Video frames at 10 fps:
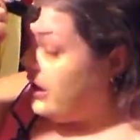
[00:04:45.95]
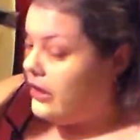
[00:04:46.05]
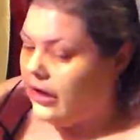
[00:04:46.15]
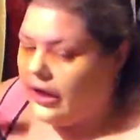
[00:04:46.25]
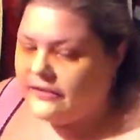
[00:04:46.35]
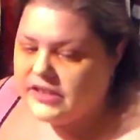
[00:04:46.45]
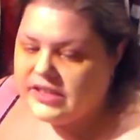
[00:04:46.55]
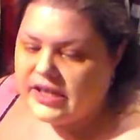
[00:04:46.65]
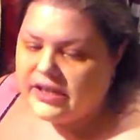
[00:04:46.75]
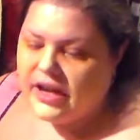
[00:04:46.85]
And I've
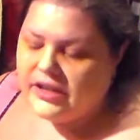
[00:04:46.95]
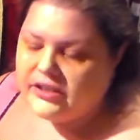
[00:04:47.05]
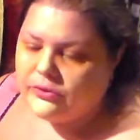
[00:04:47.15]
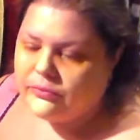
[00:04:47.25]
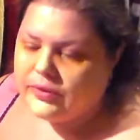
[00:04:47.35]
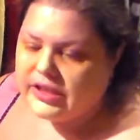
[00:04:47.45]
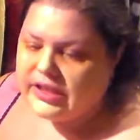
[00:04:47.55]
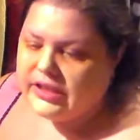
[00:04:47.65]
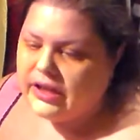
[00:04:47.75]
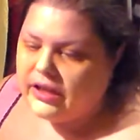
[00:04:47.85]
decided I don't
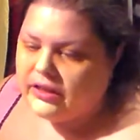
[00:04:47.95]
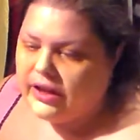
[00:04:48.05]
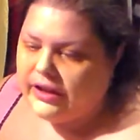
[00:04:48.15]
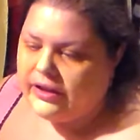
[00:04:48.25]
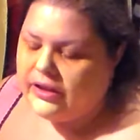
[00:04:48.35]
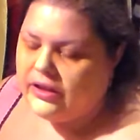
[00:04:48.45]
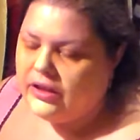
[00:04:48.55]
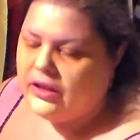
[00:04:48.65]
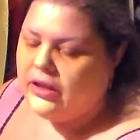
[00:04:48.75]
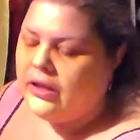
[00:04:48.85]
really like
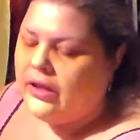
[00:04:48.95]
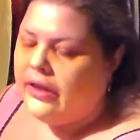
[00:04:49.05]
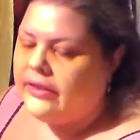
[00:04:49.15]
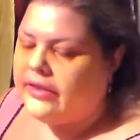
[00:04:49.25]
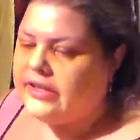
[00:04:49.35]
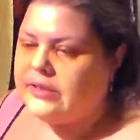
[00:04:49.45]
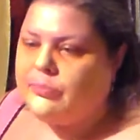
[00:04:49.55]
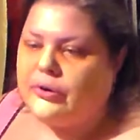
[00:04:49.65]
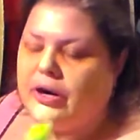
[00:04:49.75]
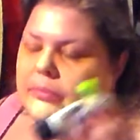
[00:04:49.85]
this
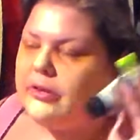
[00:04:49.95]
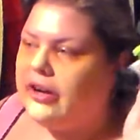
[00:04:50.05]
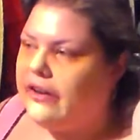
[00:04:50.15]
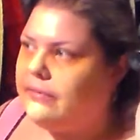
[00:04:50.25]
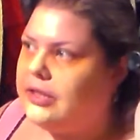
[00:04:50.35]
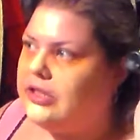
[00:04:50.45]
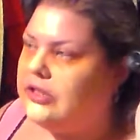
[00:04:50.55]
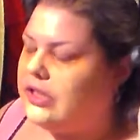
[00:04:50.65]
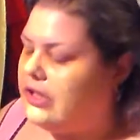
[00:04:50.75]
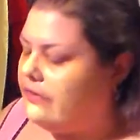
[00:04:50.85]
primer I've been
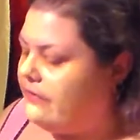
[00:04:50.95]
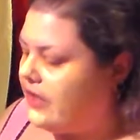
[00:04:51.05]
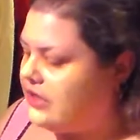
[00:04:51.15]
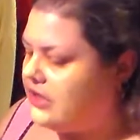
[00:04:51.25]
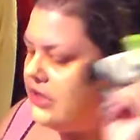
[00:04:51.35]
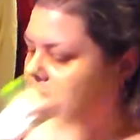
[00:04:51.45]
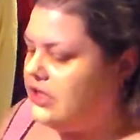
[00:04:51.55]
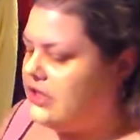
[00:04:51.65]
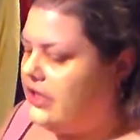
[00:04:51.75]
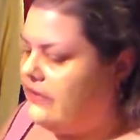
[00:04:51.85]
using. In fact, I should
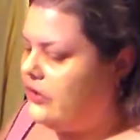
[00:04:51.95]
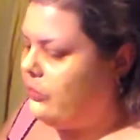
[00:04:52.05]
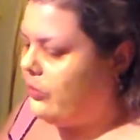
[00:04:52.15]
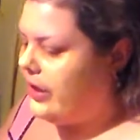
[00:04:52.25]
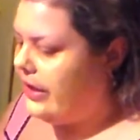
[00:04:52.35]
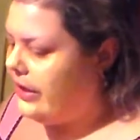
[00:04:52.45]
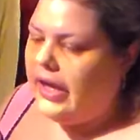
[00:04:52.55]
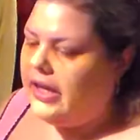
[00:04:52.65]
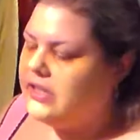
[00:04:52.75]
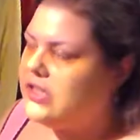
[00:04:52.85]
just give it away.
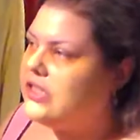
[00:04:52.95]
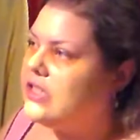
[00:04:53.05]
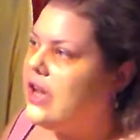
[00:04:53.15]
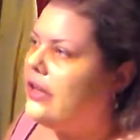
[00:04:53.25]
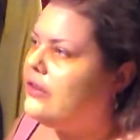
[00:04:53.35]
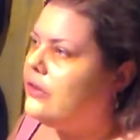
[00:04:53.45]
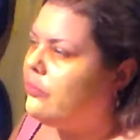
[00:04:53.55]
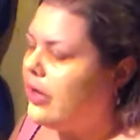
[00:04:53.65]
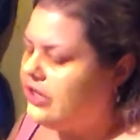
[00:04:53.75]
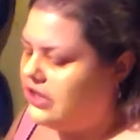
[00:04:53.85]
It's just not the
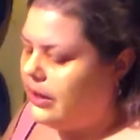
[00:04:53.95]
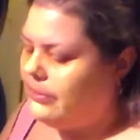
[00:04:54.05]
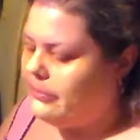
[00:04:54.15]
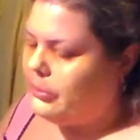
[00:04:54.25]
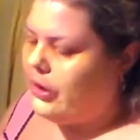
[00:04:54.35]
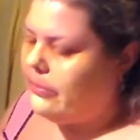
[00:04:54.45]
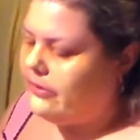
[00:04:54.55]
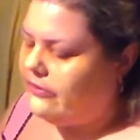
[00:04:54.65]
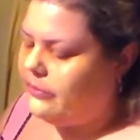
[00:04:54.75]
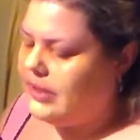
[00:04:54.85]
right type of
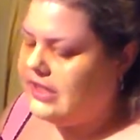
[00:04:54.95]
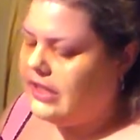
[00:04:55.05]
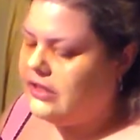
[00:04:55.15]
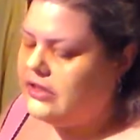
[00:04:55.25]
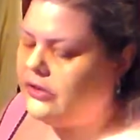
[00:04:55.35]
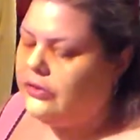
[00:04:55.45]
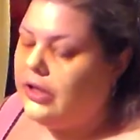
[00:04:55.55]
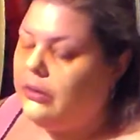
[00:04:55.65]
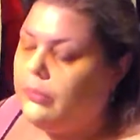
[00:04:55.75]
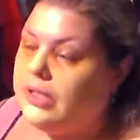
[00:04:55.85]
primer for my skin tone.
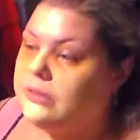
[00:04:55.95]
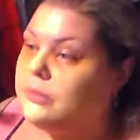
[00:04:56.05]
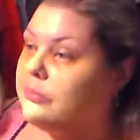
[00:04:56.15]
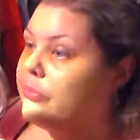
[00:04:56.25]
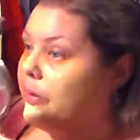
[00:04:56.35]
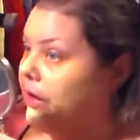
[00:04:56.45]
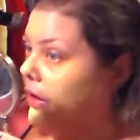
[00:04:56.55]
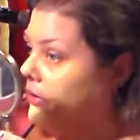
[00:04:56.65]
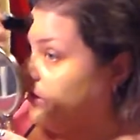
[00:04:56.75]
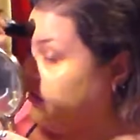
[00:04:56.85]
It makes me break
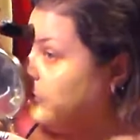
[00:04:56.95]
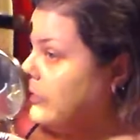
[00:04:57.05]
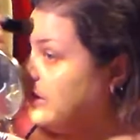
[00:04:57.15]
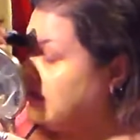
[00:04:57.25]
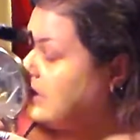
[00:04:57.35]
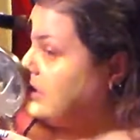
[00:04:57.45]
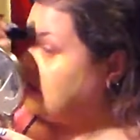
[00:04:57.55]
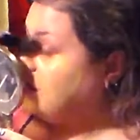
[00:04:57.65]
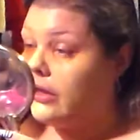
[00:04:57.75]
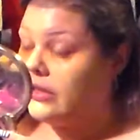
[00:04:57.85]
out like crazy.
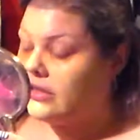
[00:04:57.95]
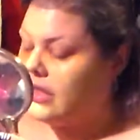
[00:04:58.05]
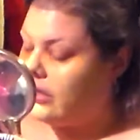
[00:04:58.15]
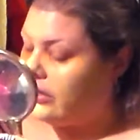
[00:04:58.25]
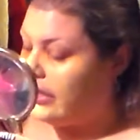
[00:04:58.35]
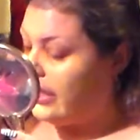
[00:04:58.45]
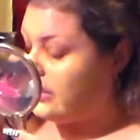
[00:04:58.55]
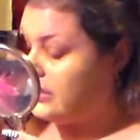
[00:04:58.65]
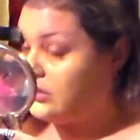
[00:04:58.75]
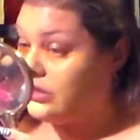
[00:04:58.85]
That's the Hard
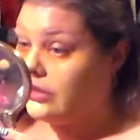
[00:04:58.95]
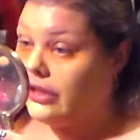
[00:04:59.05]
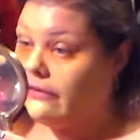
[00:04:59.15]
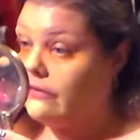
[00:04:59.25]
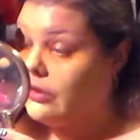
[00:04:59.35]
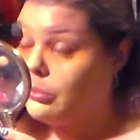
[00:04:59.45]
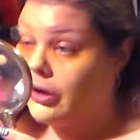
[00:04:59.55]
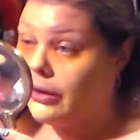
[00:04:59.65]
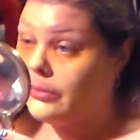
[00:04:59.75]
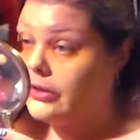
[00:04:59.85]
Candy Sheer Envy
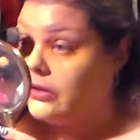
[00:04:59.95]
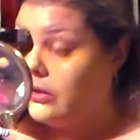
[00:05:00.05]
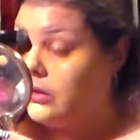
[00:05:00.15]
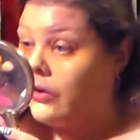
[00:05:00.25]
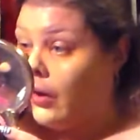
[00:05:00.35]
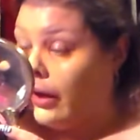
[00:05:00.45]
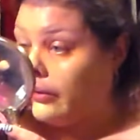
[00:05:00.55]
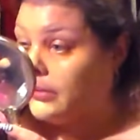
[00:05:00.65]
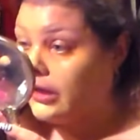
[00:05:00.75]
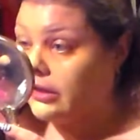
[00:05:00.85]
primer. So
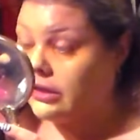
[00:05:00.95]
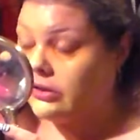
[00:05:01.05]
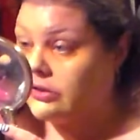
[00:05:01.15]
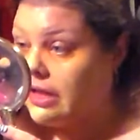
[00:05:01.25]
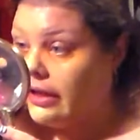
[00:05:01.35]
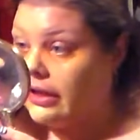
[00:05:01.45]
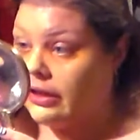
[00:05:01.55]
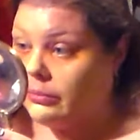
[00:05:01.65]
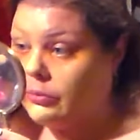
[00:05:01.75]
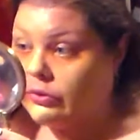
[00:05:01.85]
I'm not going to use that
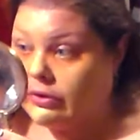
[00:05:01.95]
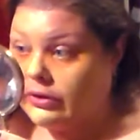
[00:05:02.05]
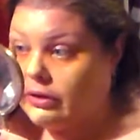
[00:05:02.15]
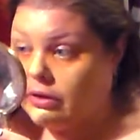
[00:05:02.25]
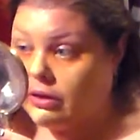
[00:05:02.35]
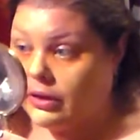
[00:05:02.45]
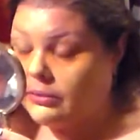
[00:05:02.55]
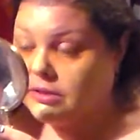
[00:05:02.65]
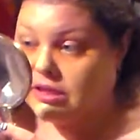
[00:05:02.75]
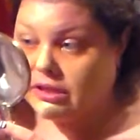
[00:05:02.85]
anymore.
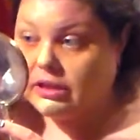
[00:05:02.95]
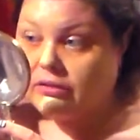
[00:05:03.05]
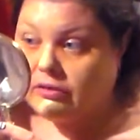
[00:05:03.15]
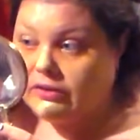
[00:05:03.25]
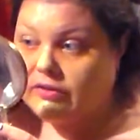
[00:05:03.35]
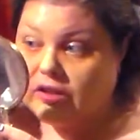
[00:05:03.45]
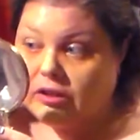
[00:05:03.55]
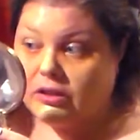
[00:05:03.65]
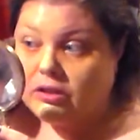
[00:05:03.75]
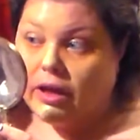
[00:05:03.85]
I'm just going to get rid of it.